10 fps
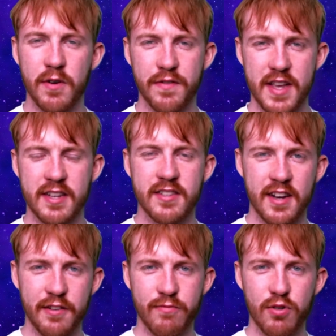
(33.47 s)
of the
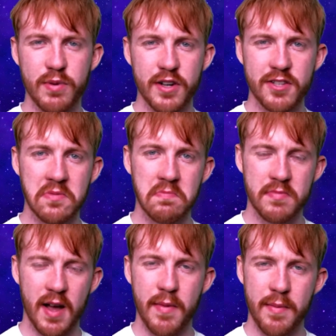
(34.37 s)
extended rulebooks,
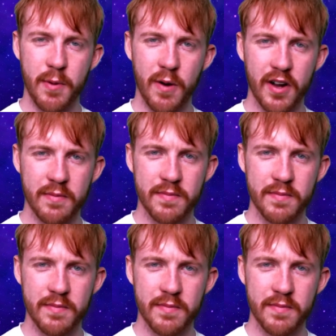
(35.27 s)
that may be why.